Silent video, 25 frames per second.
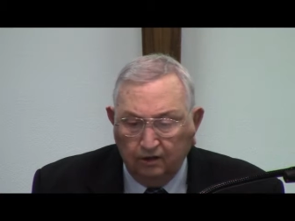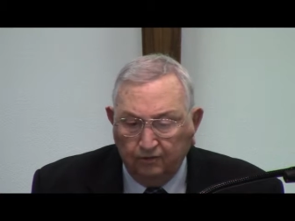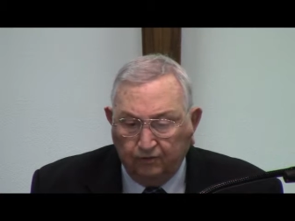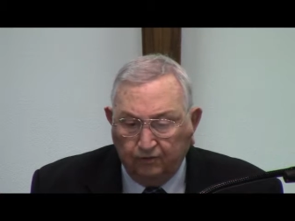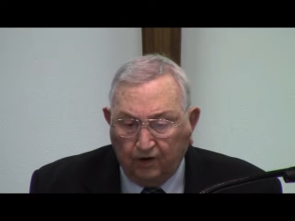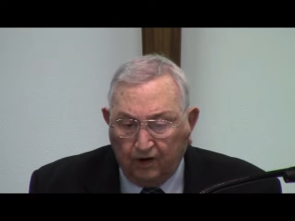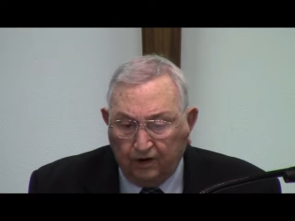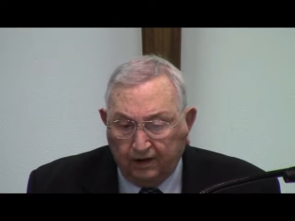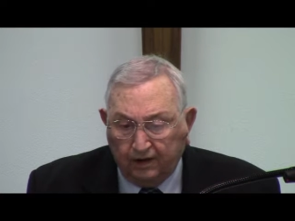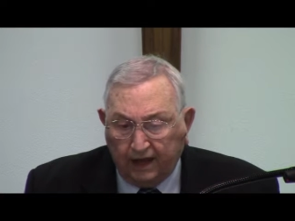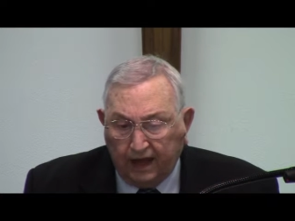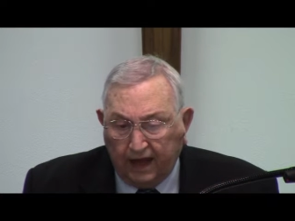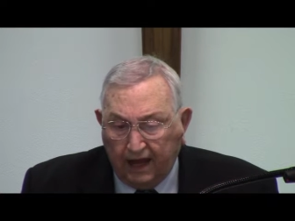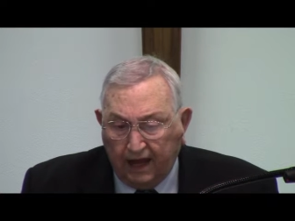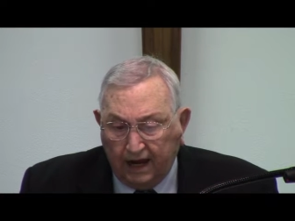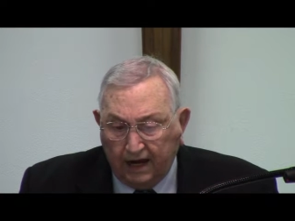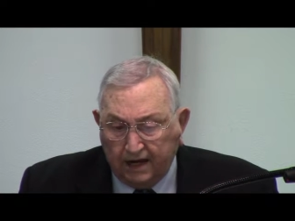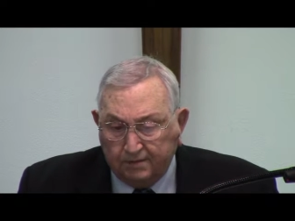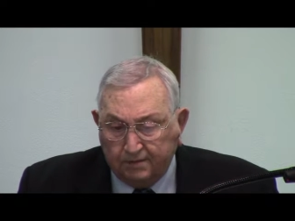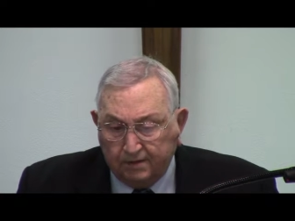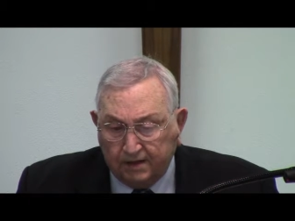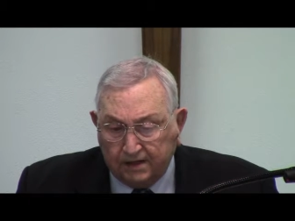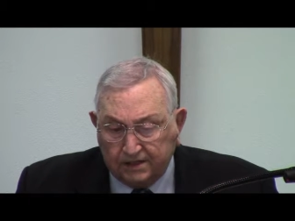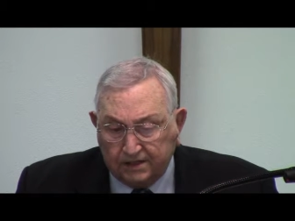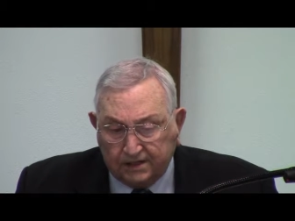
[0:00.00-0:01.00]
for the
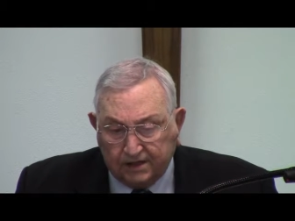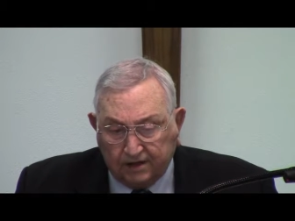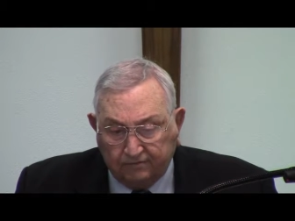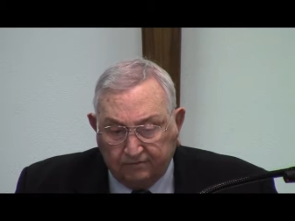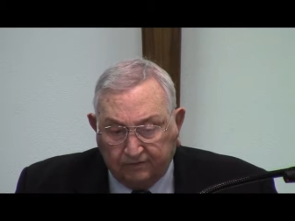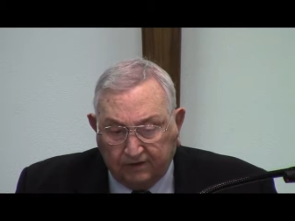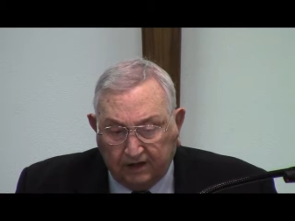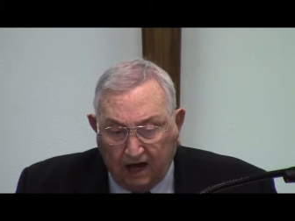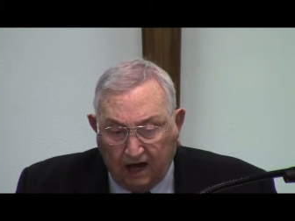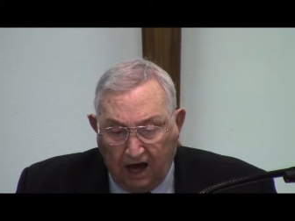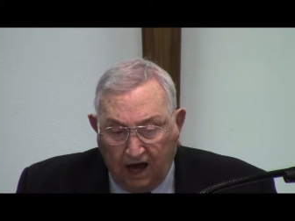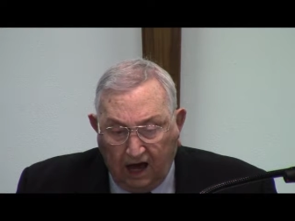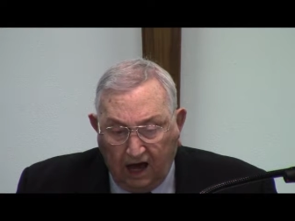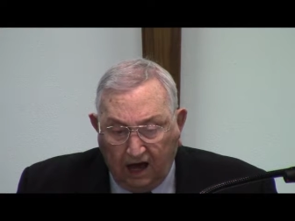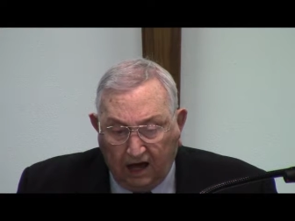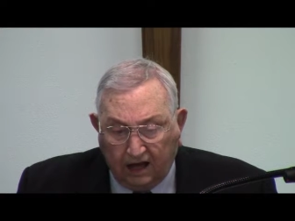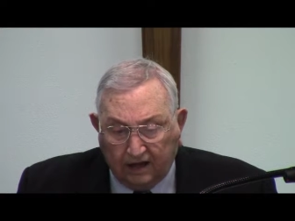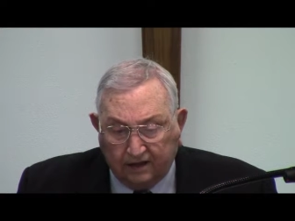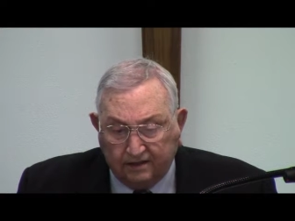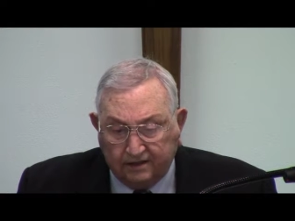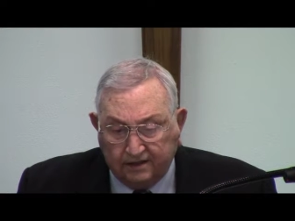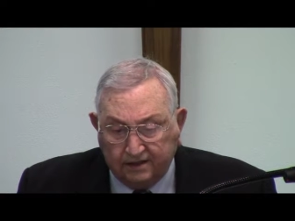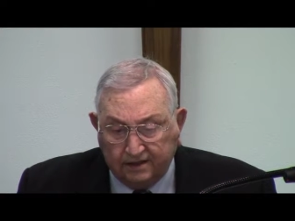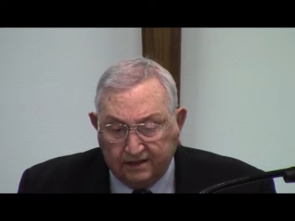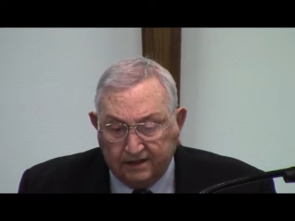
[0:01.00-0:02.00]
enemies of
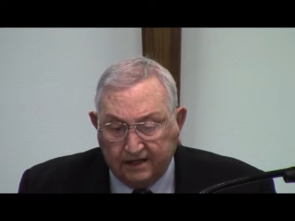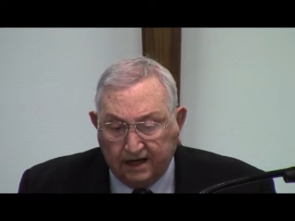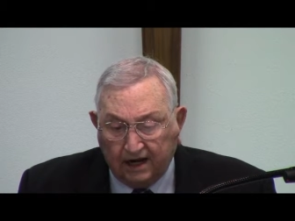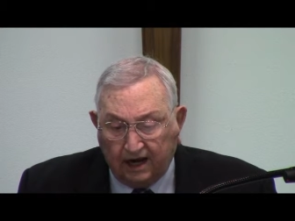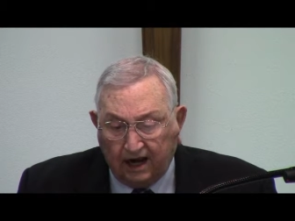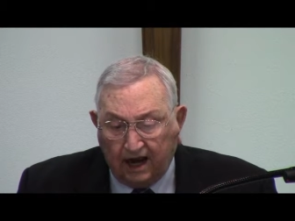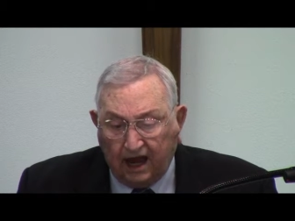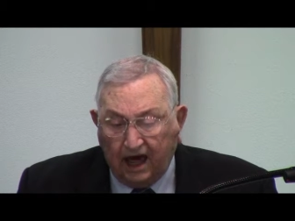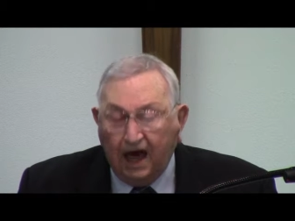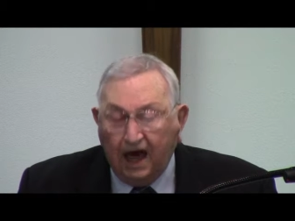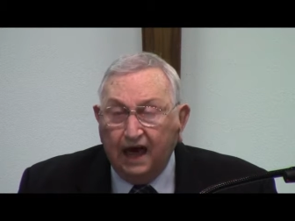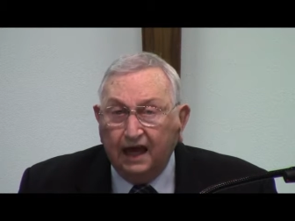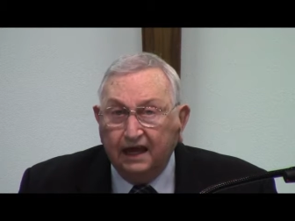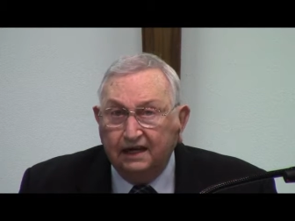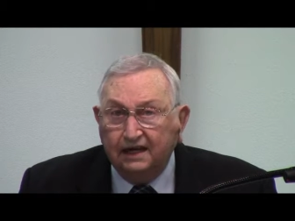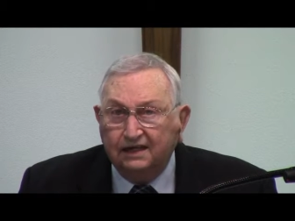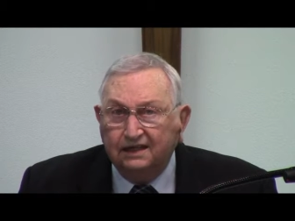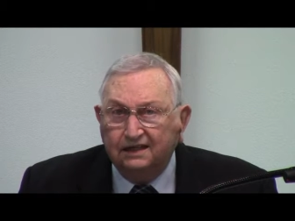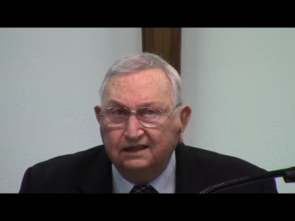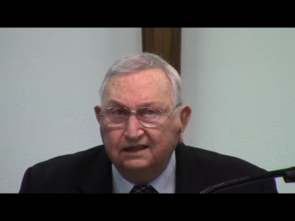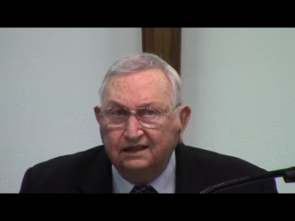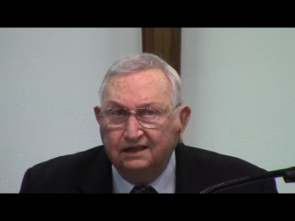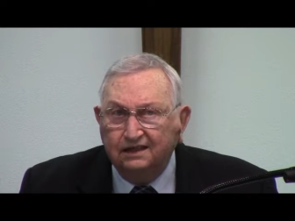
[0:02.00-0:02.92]
God to delight